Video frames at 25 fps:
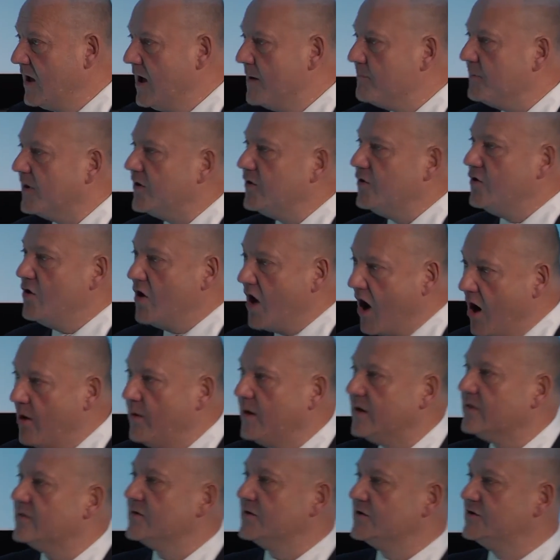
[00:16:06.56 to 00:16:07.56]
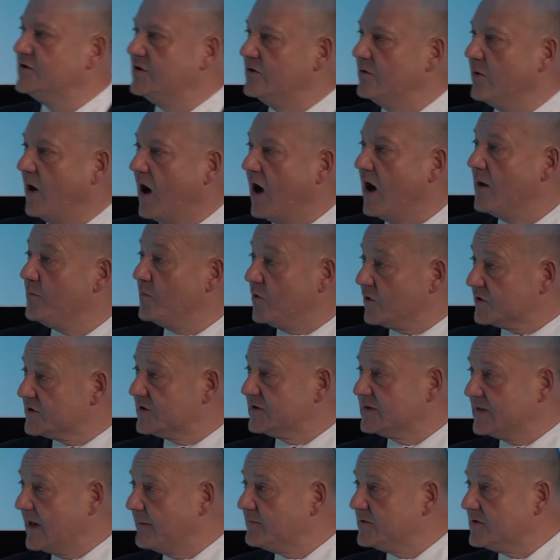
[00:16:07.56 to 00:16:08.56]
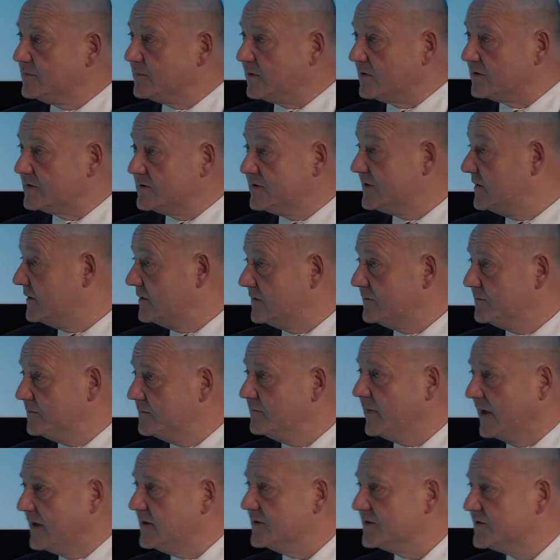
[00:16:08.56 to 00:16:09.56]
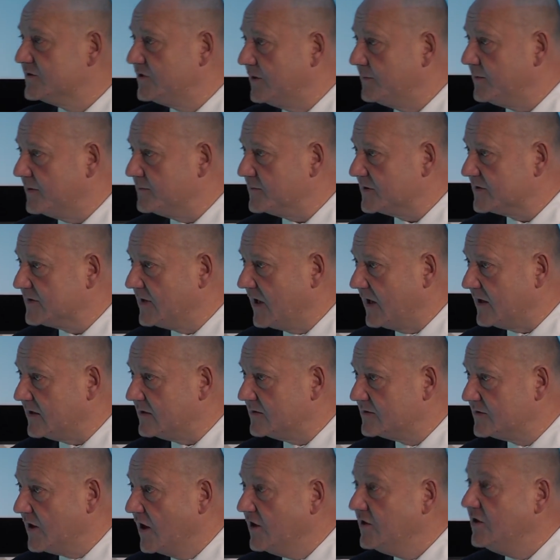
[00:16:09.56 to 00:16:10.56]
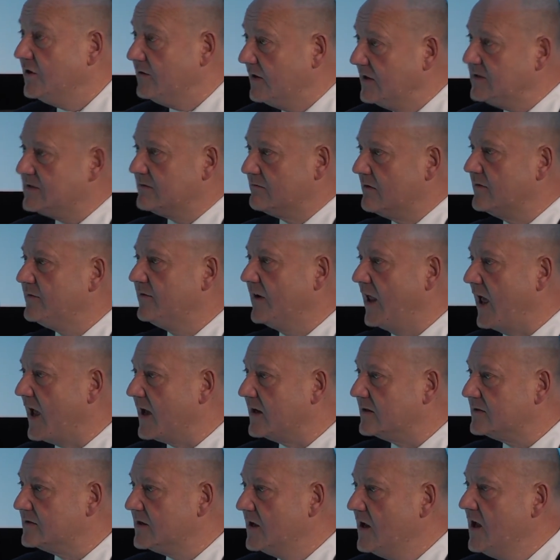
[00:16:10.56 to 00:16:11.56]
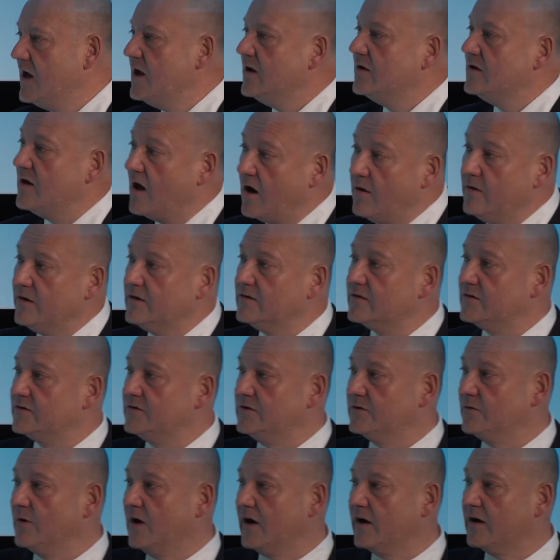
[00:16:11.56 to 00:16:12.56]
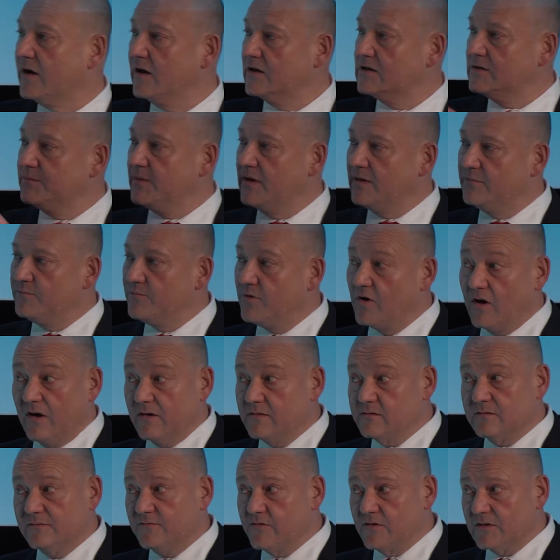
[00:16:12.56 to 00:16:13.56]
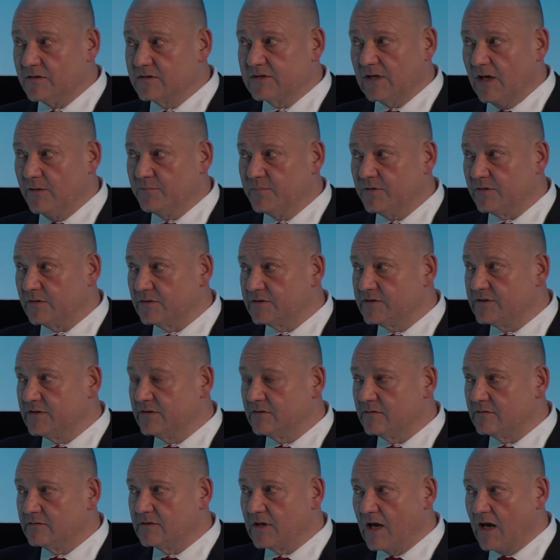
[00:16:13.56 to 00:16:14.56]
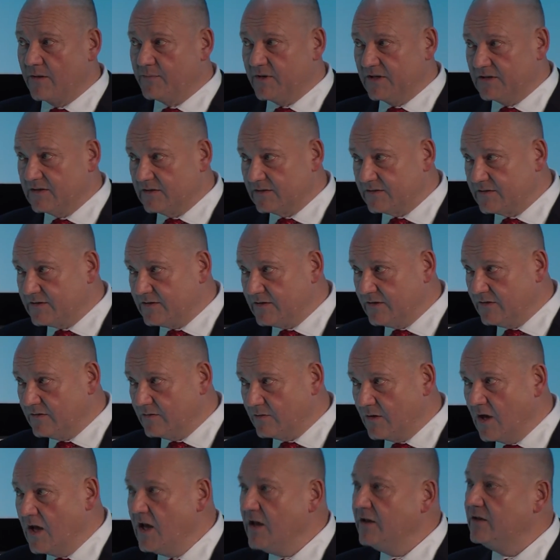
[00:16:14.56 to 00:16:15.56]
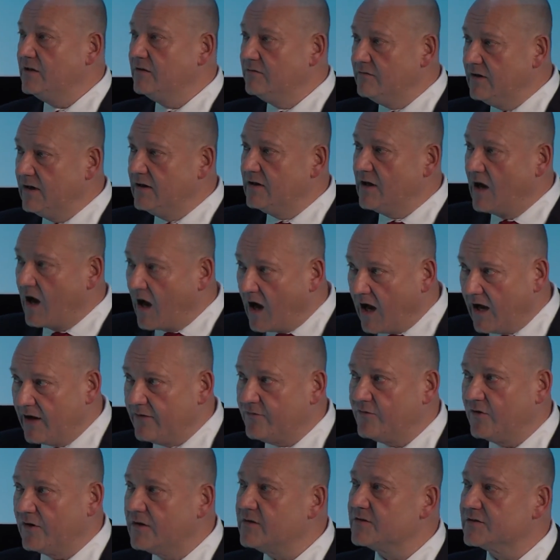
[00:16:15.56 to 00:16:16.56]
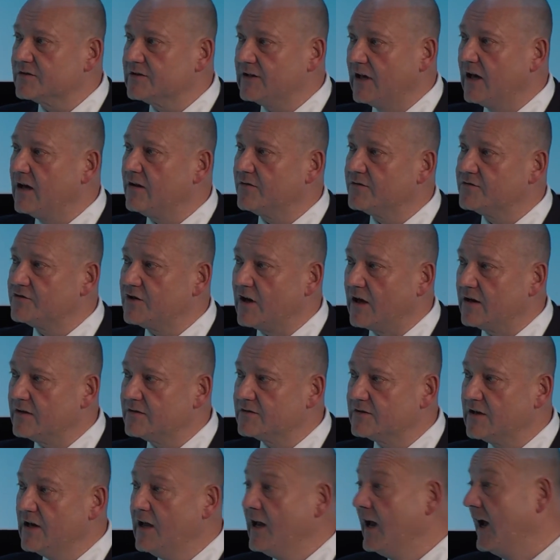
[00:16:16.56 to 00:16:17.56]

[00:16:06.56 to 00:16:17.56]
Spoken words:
But knowing that you are more susceptible to making stupid mistakes, you need to reflect. Knowing that you are going to be prone, for example, to diabetes 2, you need higher frequency health checks.